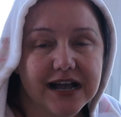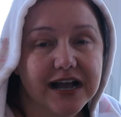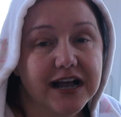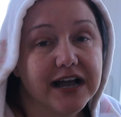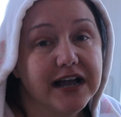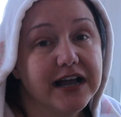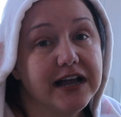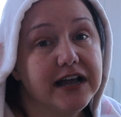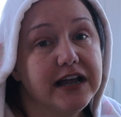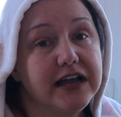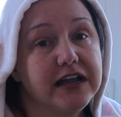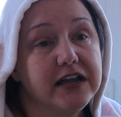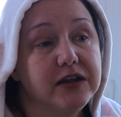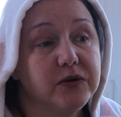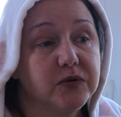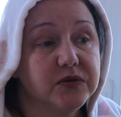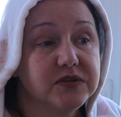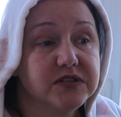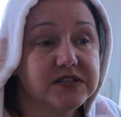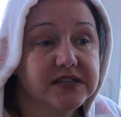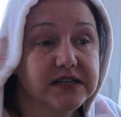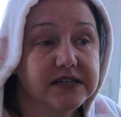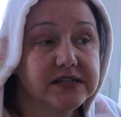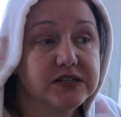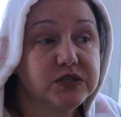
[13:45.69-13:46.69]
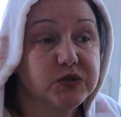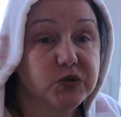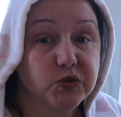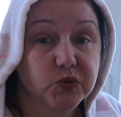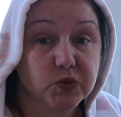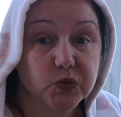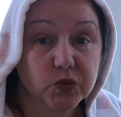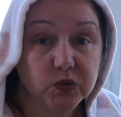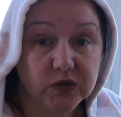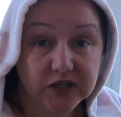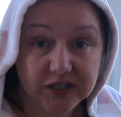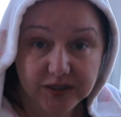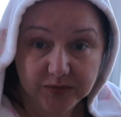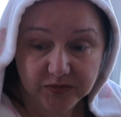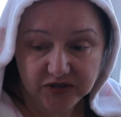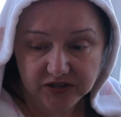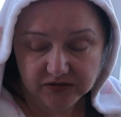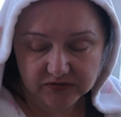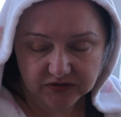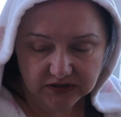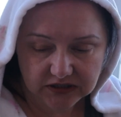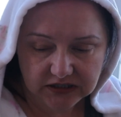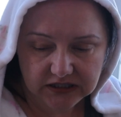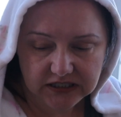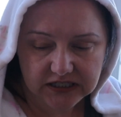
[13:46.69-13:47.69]
I was
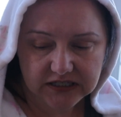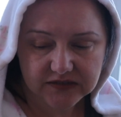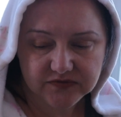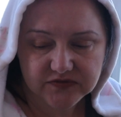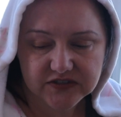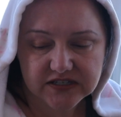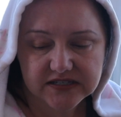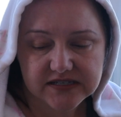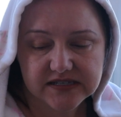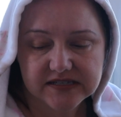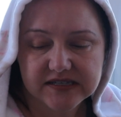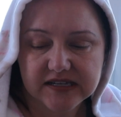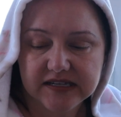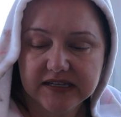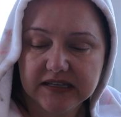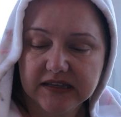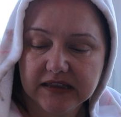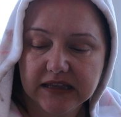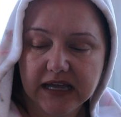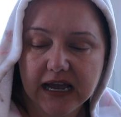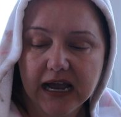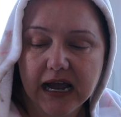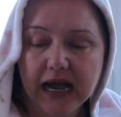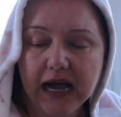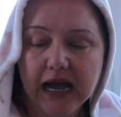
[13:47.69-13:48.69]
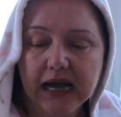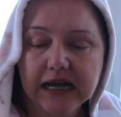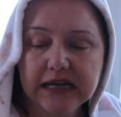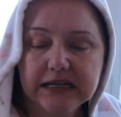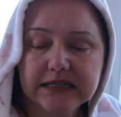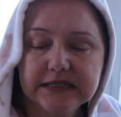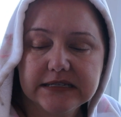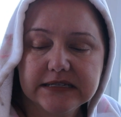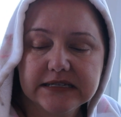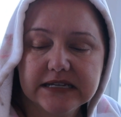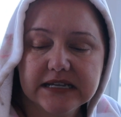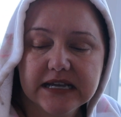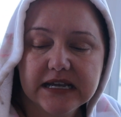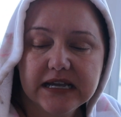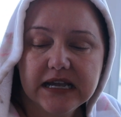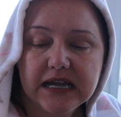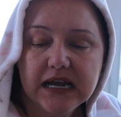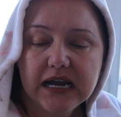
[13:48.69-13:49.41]
extremely relieved to see that.